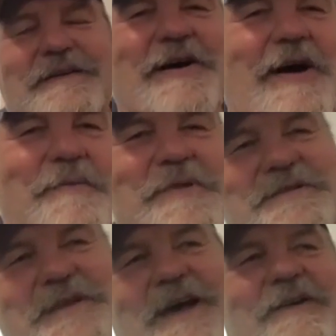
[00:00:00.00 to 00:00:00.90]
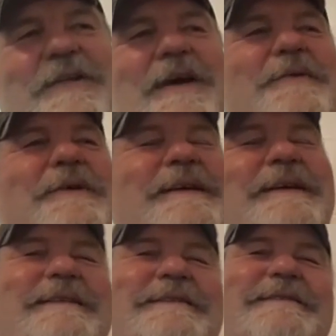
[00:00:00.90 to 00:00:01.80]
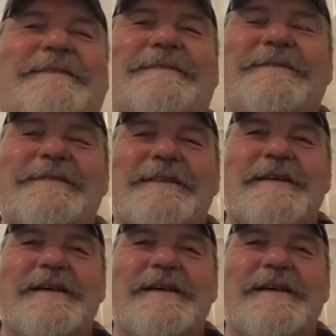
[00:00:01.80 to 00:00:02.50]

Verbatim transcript: no, I missed out on that one. No, never mind then.